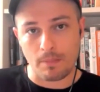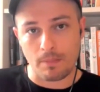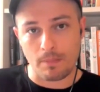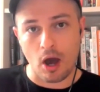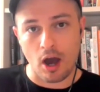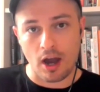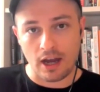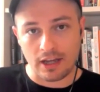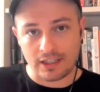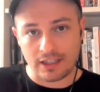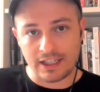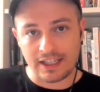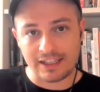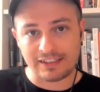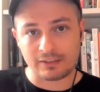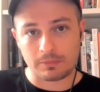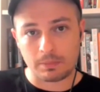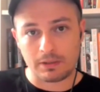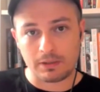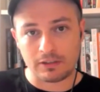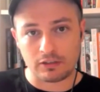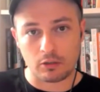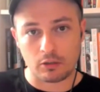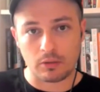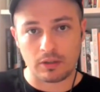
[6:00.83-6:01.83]
the party needs
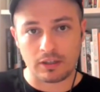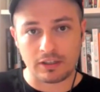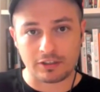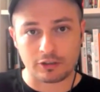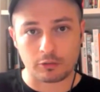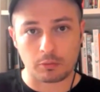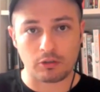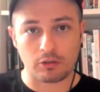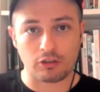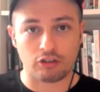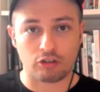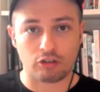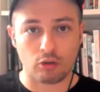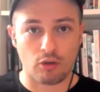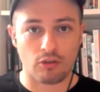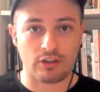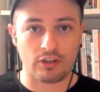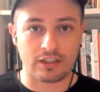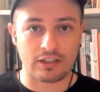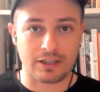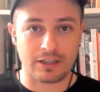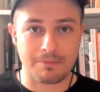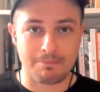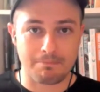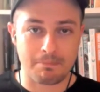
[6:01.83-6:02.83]
to be doing to ensure
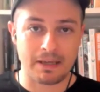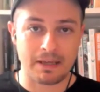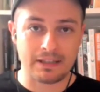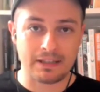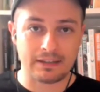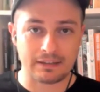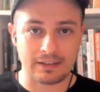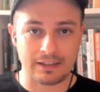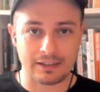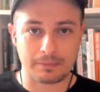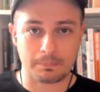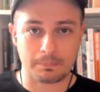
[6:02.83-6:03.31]
that it can meet